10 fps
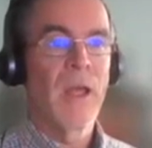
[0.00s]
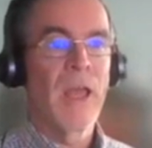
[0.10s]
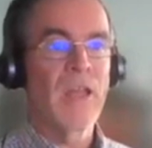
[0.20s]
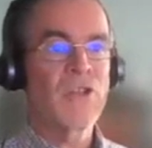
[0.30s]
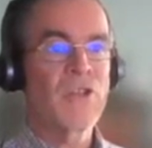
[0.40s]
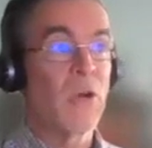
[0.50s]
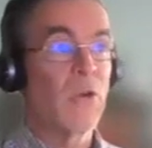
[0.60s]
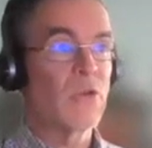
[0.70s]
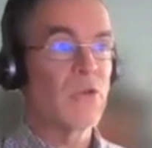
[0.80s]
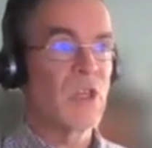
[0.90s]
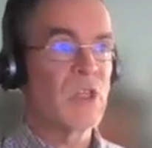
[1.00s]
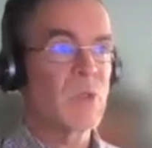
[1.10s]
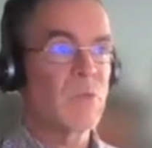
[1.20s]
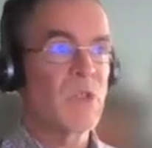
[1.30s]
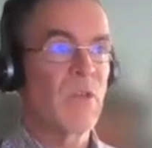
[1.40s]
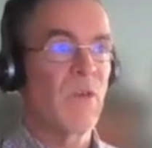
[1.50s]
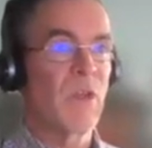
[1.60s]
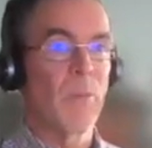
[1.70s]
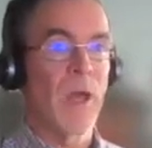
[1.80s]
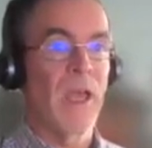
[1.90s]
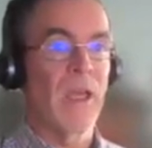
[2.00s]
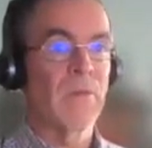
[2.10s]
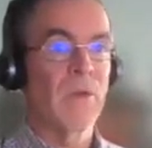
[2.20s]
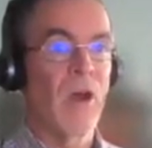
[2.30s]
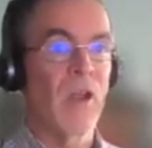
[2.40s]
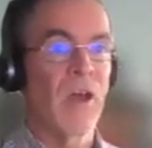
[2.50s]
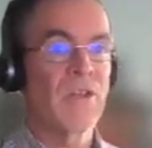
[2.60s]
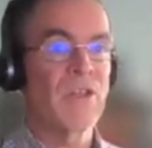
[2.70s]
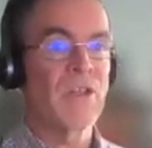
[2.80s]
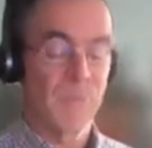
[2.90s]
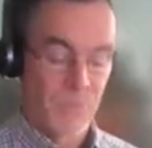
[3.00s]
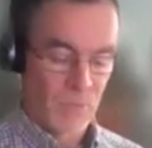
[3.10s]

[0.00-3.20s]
it shows this specific domain highlighted.